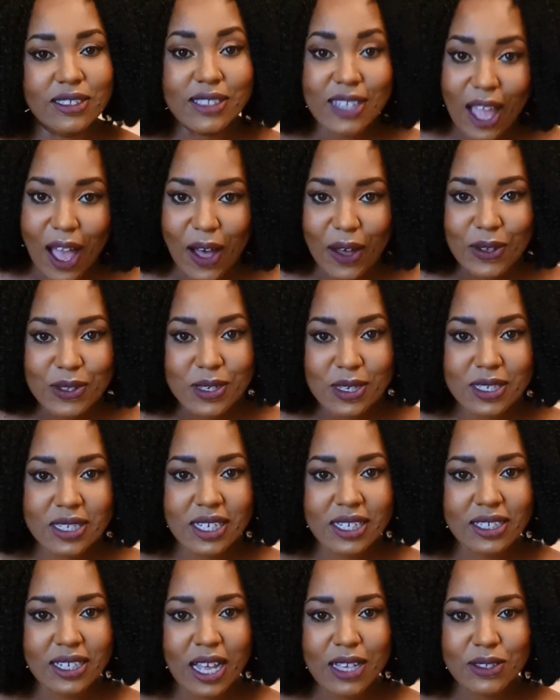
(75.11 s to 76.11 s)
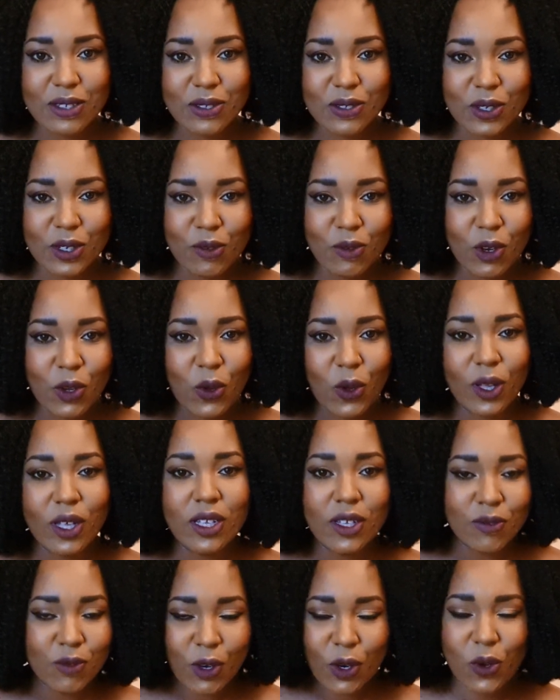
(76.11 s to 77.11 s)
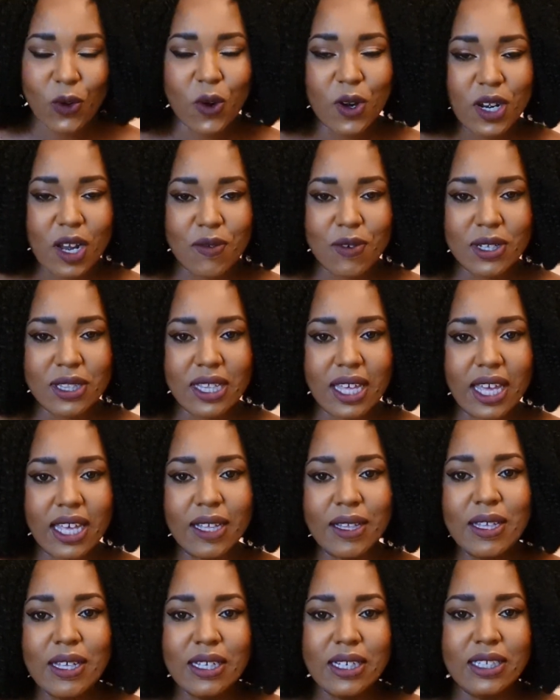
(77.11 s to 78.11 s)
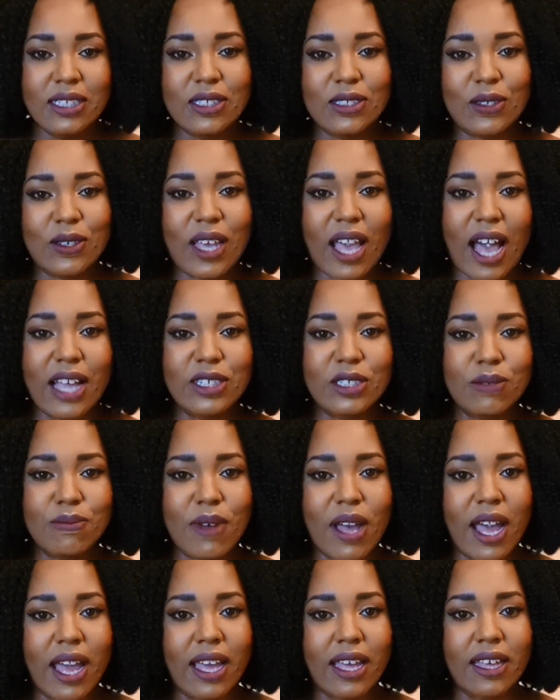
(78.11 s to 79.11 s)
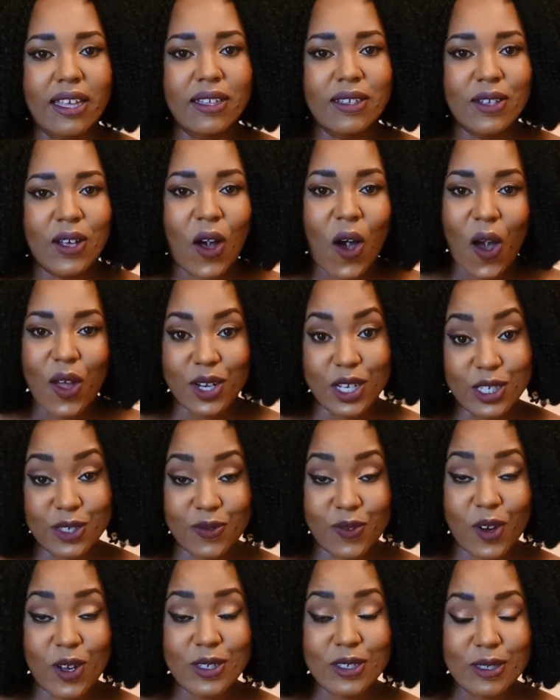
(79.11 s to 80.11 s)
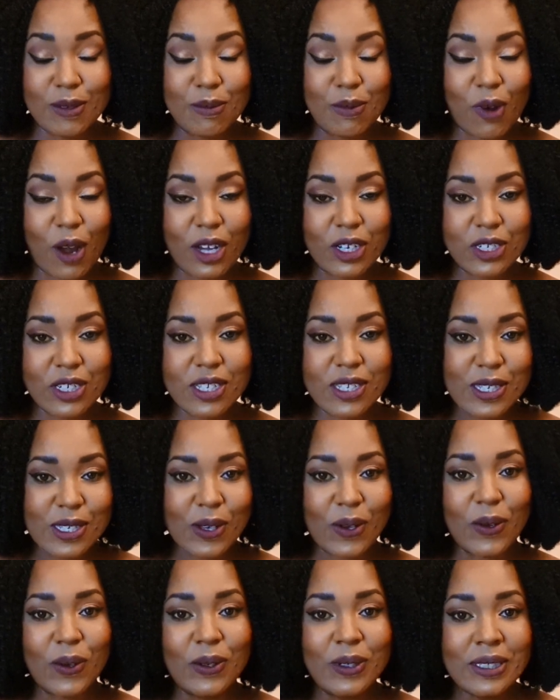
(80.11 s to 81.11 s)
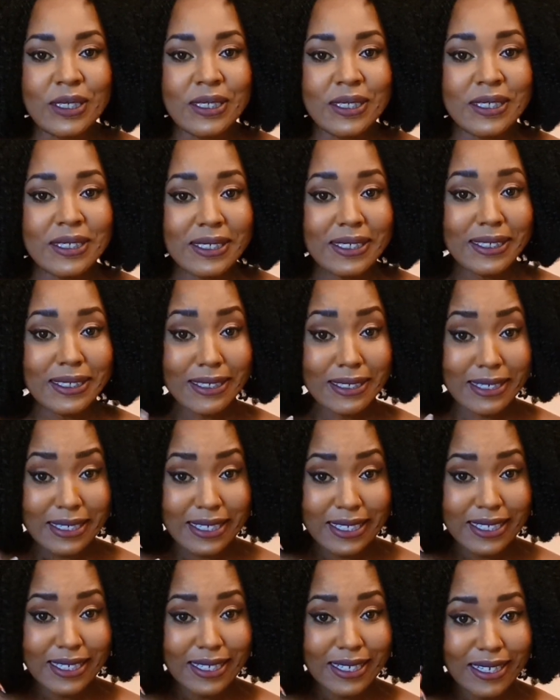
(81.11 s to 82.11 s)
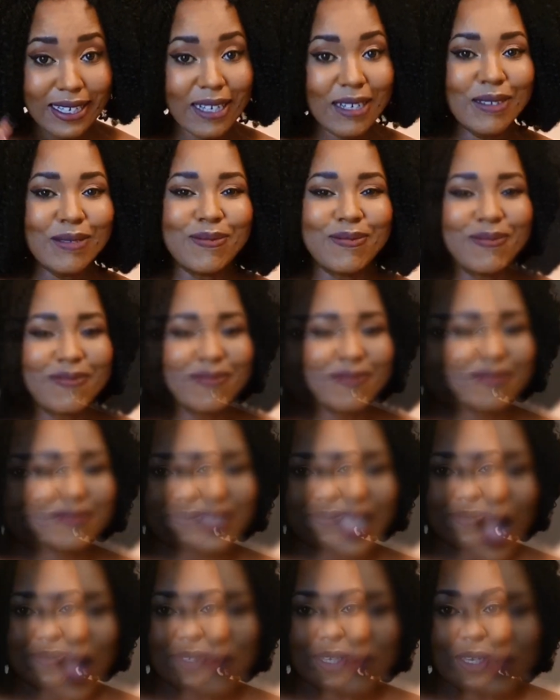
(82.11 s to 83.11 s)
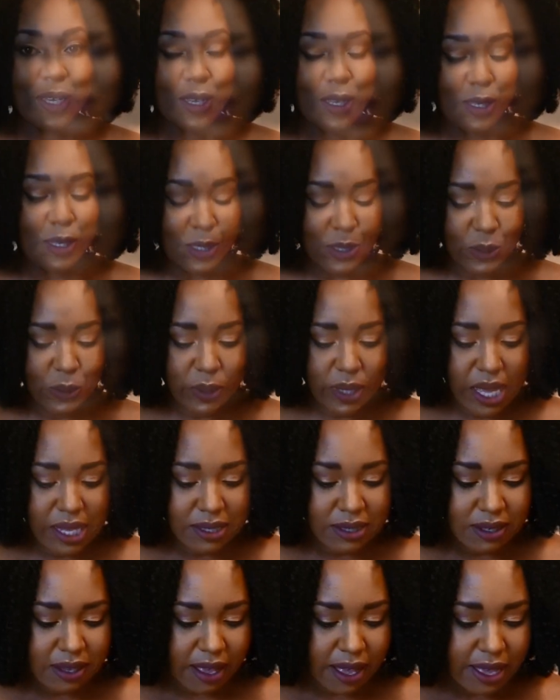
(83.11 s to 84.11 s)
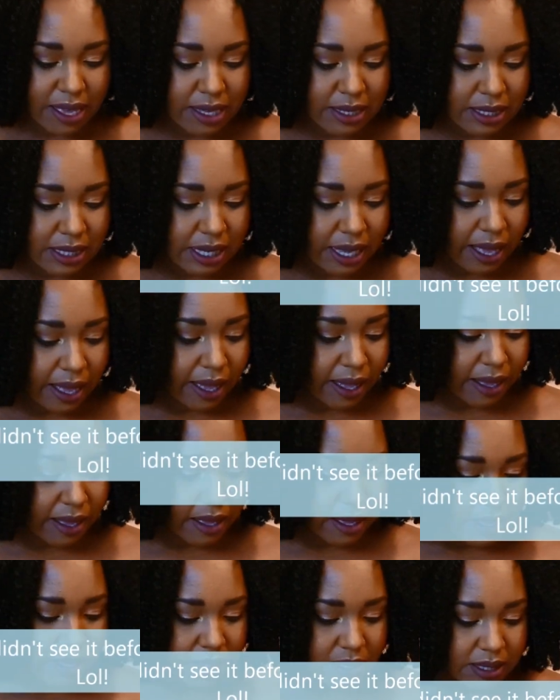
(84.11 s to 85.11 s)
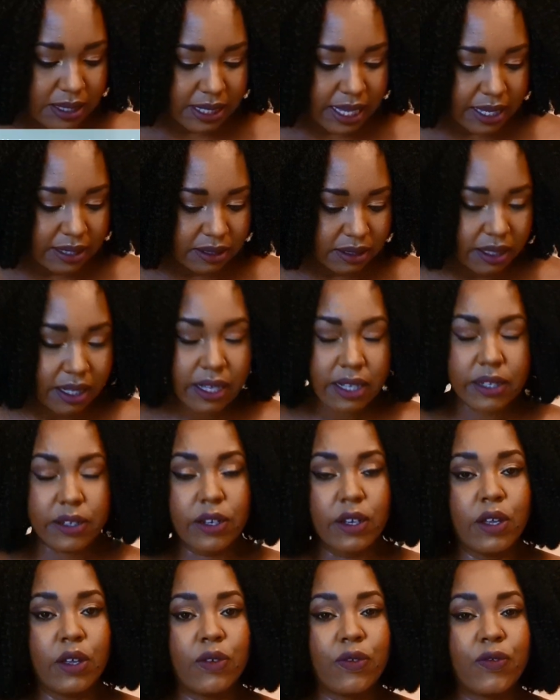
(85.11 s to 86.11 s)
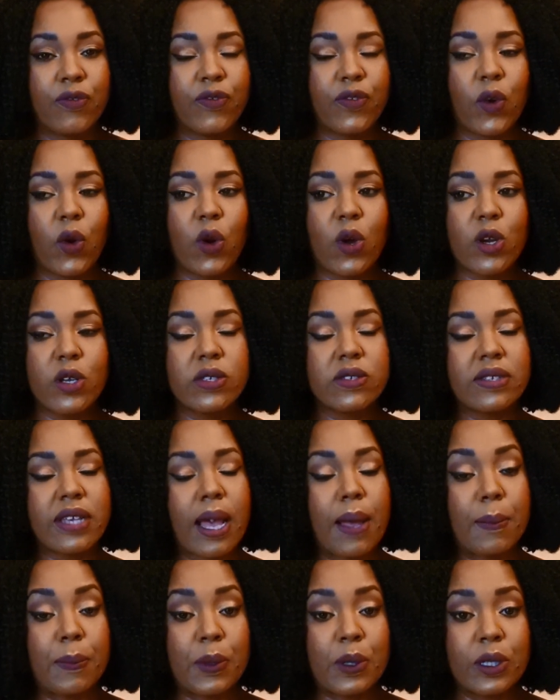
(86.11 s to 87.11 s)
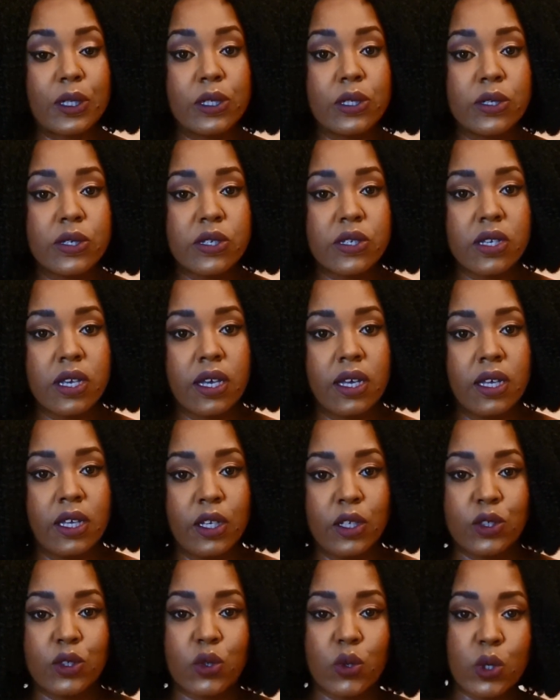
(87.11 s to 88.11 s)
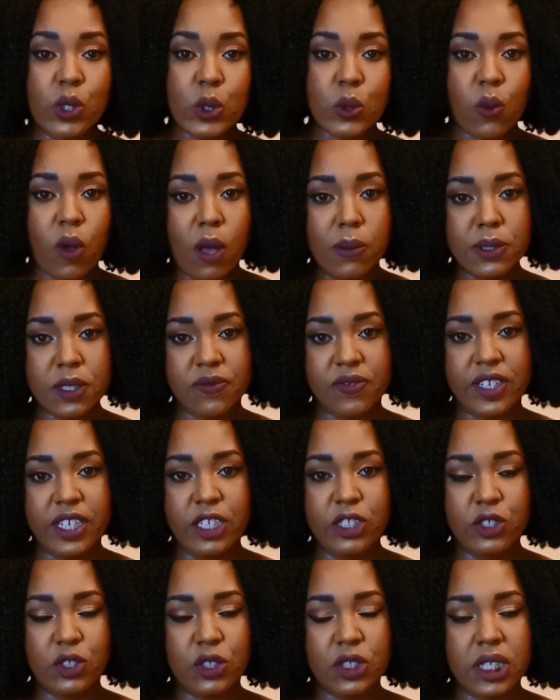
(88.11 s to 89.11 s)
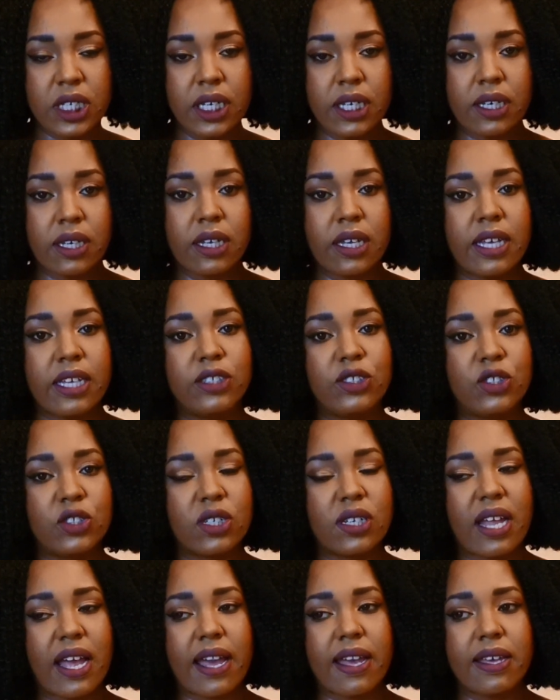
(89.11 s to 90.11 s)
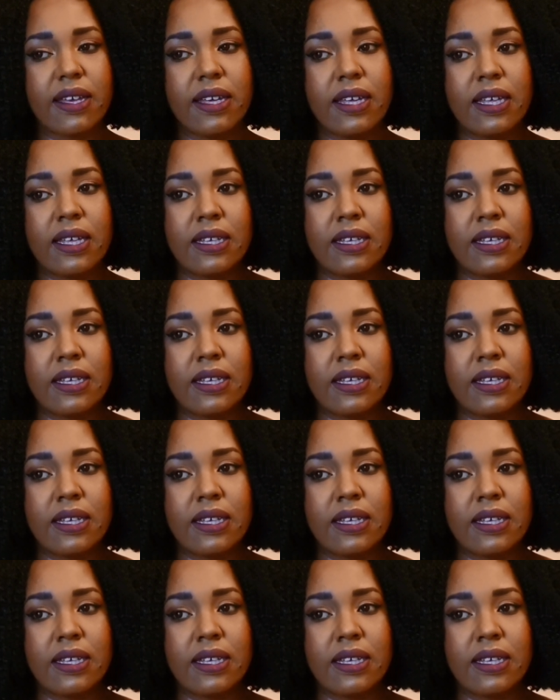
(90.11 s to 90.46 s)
now to say that I was just going to record everything to catch my honest first impression. So yeah, I'll be right back. So yes guys, I sent in 4 samples, 2 swabs of each cheek in July,